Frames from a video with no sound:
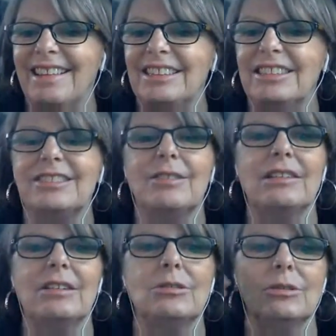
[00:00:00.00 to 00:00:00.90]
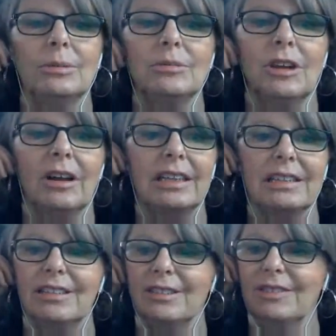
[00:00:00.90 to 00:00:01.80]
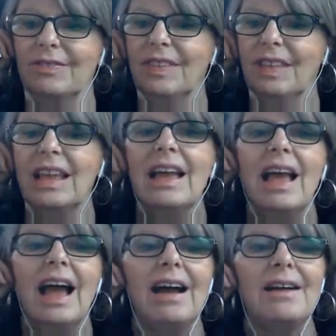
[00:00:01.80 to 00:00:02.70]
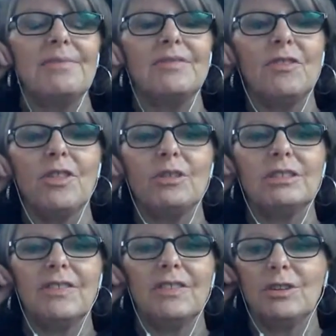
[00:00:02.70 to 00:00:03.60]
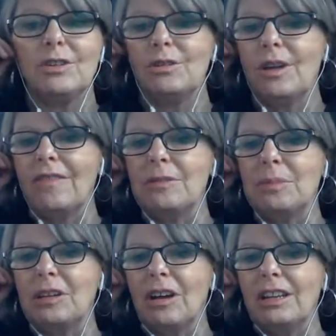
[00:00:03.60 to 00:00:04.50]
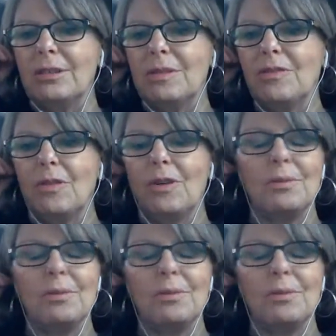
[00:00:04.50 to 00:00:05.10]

Just so I know who I'm talking to. For those of you who haven't been on here before,